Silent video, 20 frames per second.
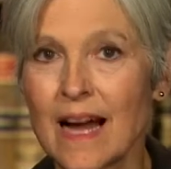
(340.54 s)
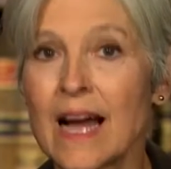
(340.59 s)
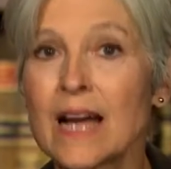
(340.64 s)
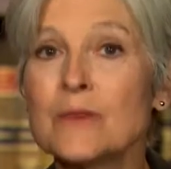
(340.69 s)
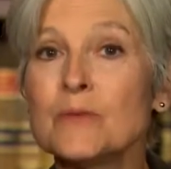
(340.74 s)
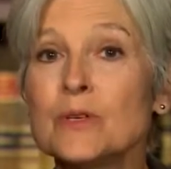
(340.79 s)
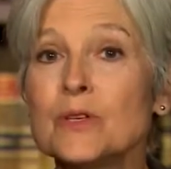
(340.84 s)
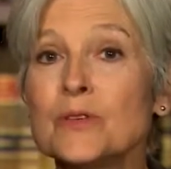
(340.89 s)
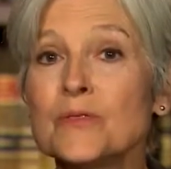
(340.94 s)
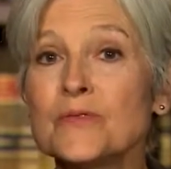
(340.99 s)

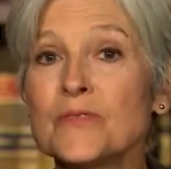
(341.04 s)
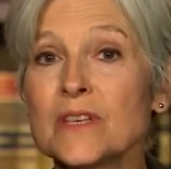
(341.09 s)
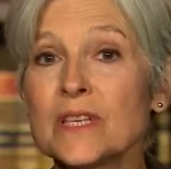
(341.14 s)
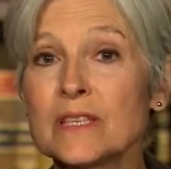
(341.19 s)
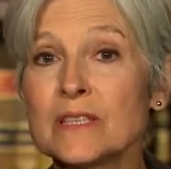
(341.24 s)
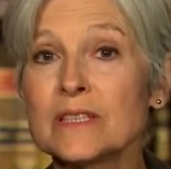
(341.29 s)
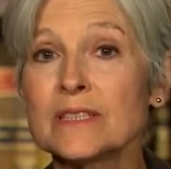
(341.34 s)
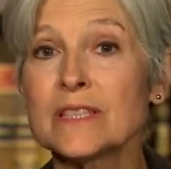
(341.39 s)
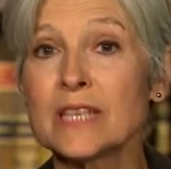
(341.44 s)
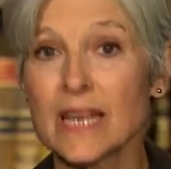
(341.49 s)
I will
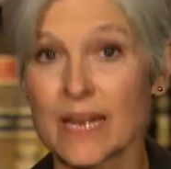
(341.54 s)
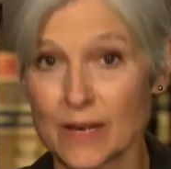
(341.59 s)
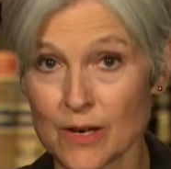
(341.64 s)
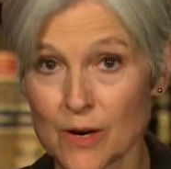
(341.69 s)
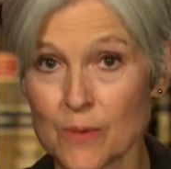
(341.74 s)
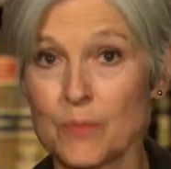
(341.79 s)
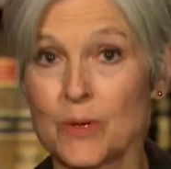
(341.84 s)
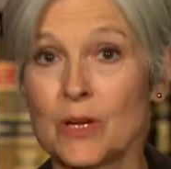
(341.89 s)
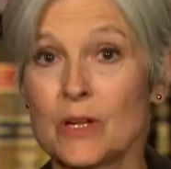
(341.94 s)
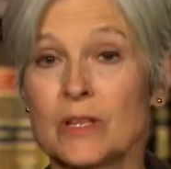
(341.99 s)
feel
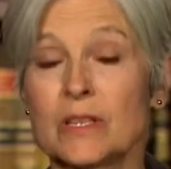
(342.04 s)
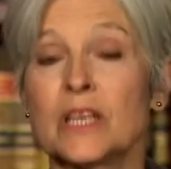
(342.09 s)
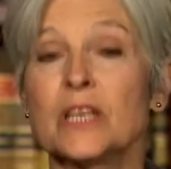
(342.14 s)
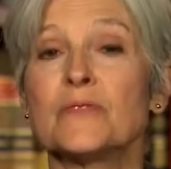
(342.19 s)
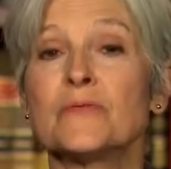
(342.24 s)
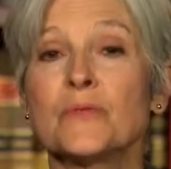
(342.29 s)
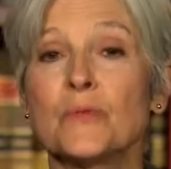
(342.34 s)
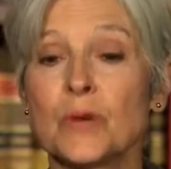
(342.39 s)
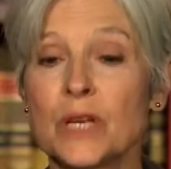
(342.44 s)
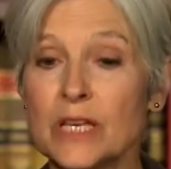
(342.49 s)
terrible
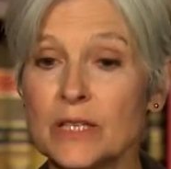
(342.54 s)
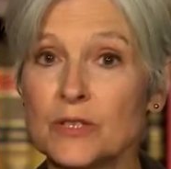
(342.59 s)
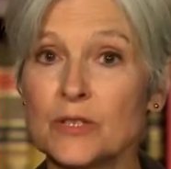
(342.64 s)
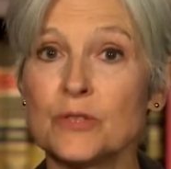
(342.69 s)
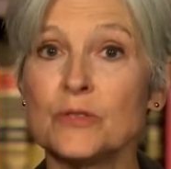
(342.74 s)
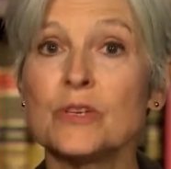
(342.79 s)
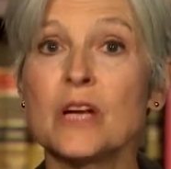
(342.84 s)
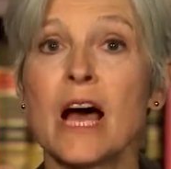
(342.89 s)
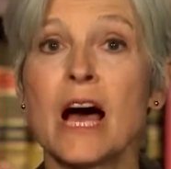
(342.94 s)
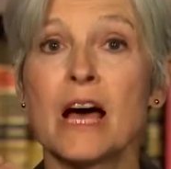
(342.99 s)
if we
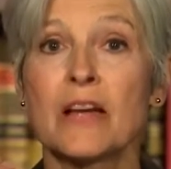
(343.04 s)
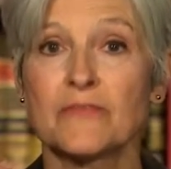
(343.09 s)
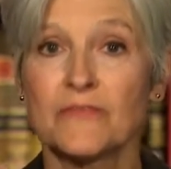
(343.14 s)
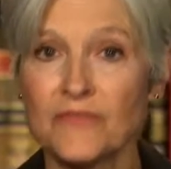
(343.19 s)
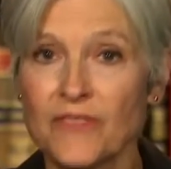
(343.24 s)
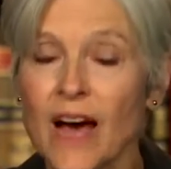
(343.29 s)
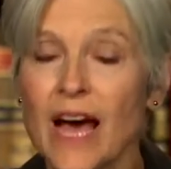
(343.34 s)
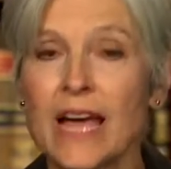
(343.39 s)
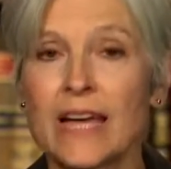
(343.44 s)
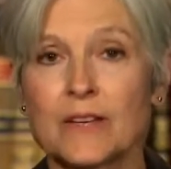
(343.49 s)
do not
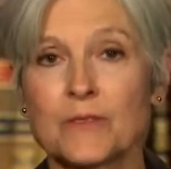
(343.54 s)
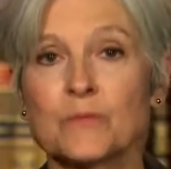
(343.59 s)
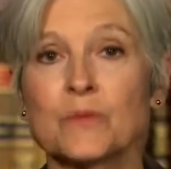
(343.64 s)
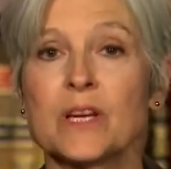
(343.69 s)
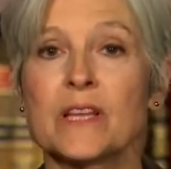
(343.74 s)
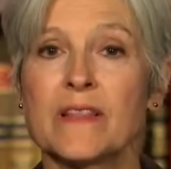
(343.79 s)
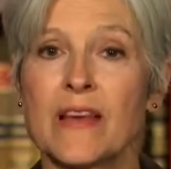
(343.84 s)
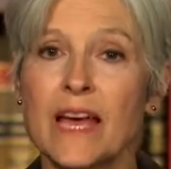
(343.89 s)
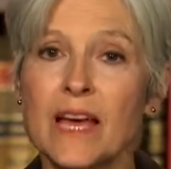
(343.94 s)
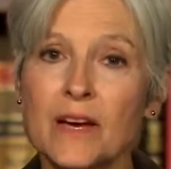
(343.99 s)
fight
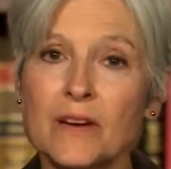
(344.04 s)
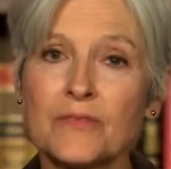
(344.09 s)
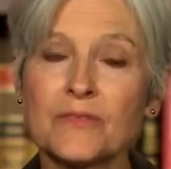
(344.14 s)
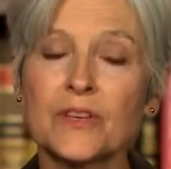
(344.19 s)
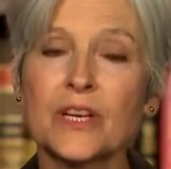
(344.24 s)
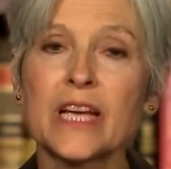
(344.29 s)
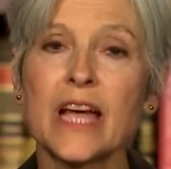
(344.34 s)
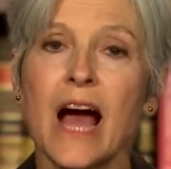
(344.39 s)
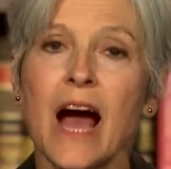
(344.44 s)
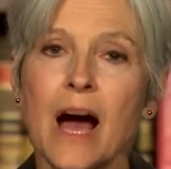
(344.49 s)
with
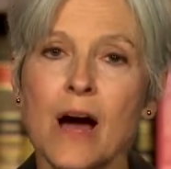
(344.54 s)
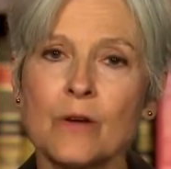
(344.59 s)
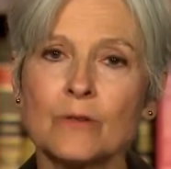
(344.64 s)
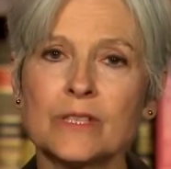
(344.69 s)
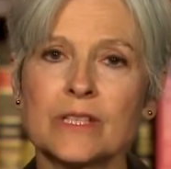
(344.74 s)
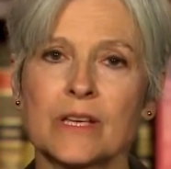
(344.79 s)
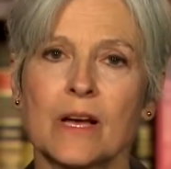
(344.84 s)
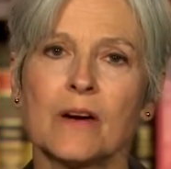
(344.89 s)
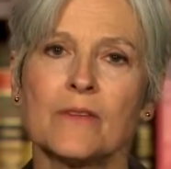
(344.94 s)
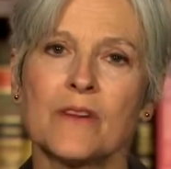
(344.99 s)
every
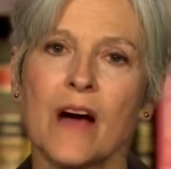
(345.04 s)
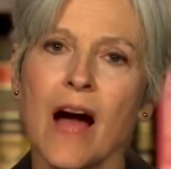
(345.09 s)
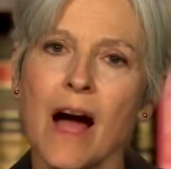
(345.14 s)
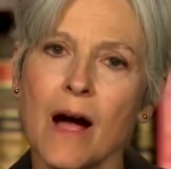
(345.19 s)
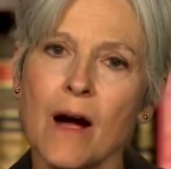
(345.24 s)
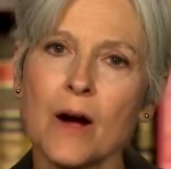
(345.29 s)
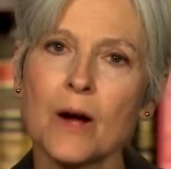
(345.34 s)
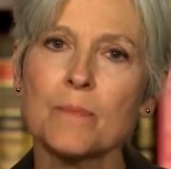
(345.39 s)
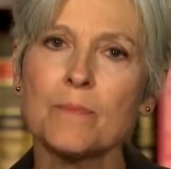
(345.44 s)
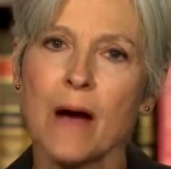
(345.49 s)
ounce of
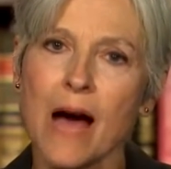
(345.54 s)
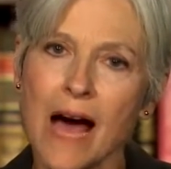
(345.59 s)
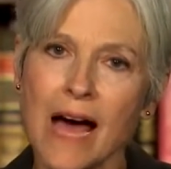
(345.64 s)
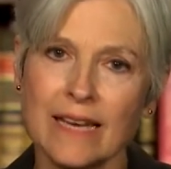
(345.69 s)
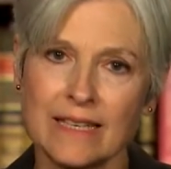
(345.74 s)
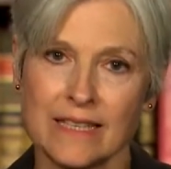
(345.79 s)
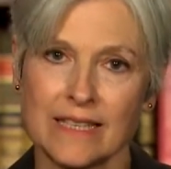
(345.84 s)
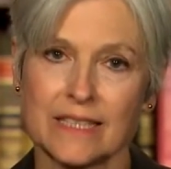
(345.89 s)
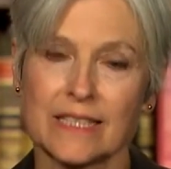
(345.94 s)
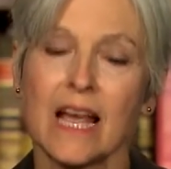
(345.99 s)
our
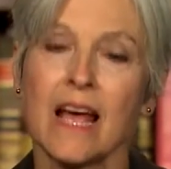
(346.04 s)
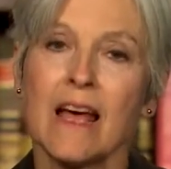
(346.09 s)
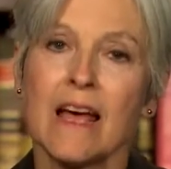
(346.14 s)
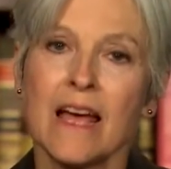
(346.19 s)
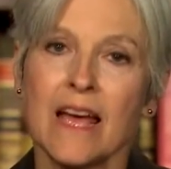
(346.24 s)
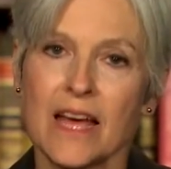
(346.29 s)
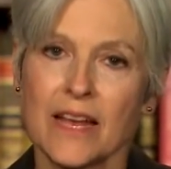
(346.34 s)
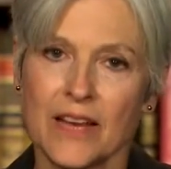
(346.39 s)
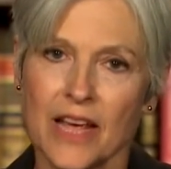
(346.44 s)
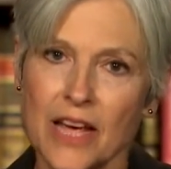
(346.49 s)
bodies
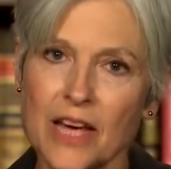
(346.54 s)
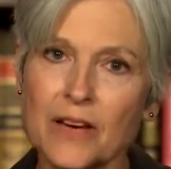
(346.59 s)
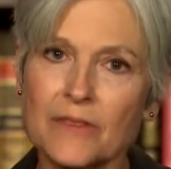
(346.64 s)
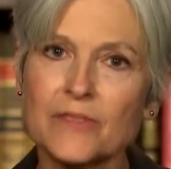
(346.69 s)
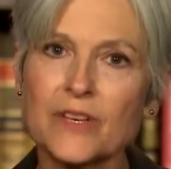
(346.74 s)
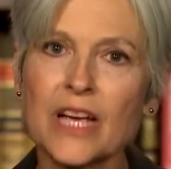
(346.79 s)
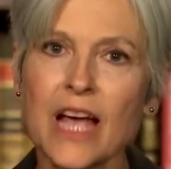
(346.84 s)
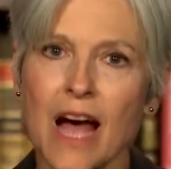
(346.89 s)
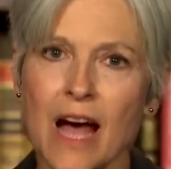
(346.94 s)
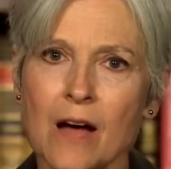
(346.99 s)
and
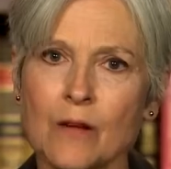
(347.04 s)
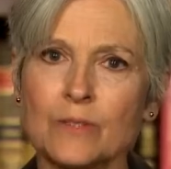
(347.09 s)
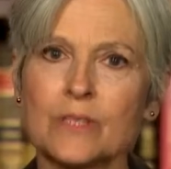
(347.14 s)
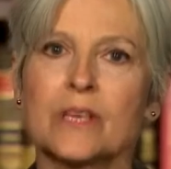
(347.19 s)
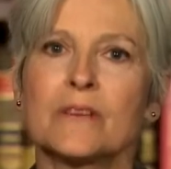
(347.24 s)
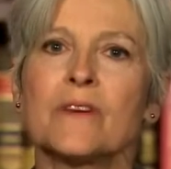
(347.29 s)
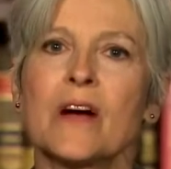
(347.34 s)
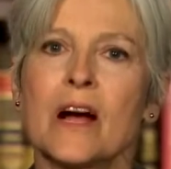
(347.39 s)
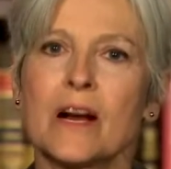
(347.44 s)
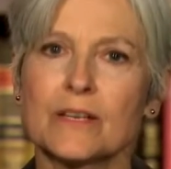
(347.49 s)
every
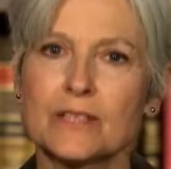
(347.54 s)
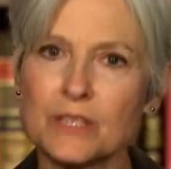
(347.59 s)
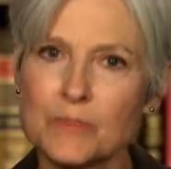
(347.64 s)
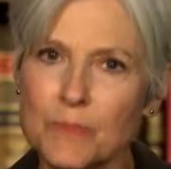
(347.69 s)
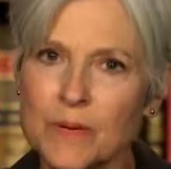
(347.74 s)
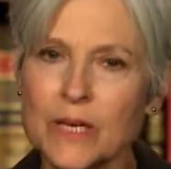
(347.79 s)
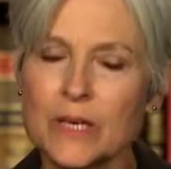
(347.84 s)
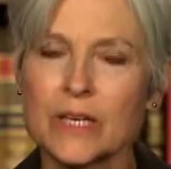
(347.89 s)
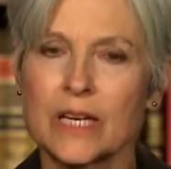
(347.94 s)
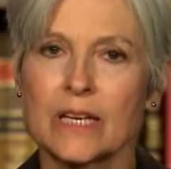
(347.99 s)
ounce of our
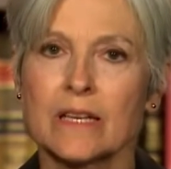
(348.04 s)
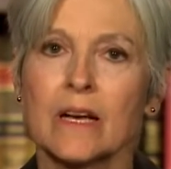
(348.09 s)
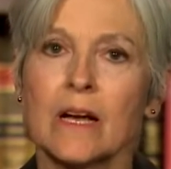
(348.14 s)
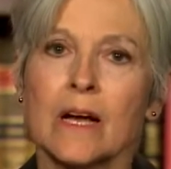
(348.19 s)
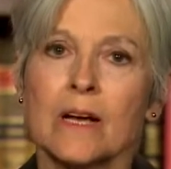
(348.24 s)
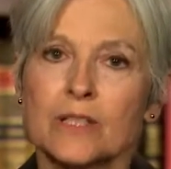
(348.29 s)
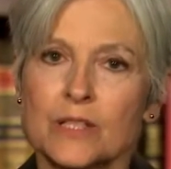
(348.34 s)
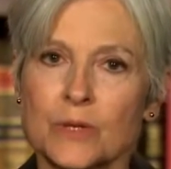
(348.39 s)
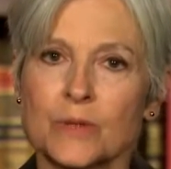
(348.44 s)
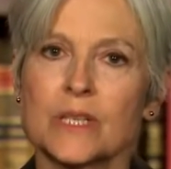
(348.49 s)
spirit
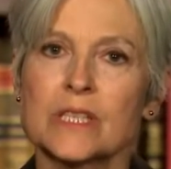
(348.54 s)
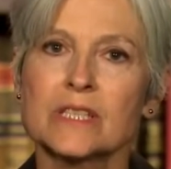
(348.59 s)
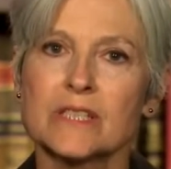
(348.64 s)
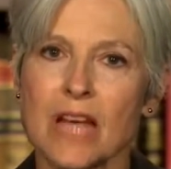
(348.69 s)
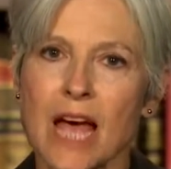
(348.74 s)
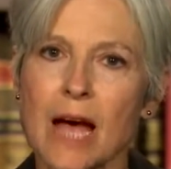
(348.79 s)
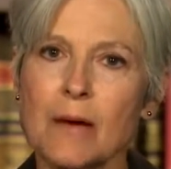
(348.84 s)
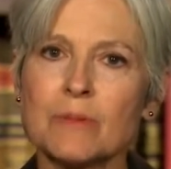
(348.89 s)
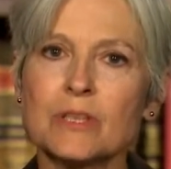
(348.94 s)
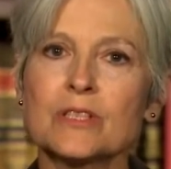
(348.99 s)
to
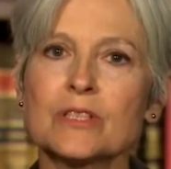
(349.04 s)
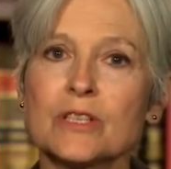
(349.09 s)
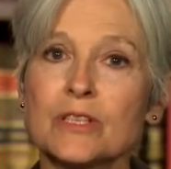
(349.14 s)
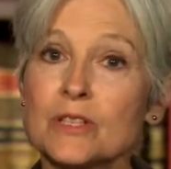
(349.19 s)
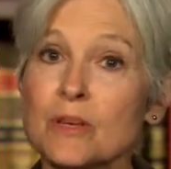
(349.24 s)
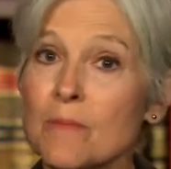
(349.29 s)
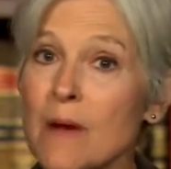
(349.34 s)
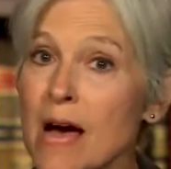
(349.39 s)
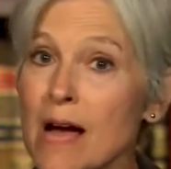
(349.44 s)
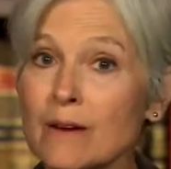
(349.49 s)
establish
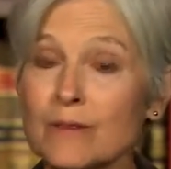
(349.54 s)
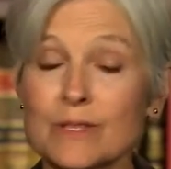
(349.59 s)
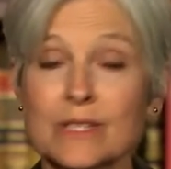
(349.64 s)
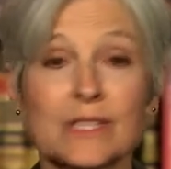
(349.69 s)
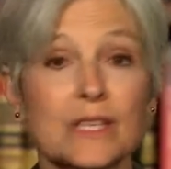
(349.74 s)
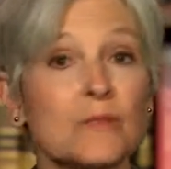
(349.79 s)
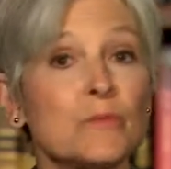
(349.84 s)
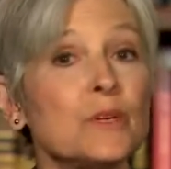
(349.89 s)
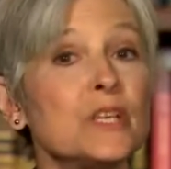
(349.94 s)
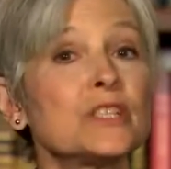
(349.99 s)
the democracy,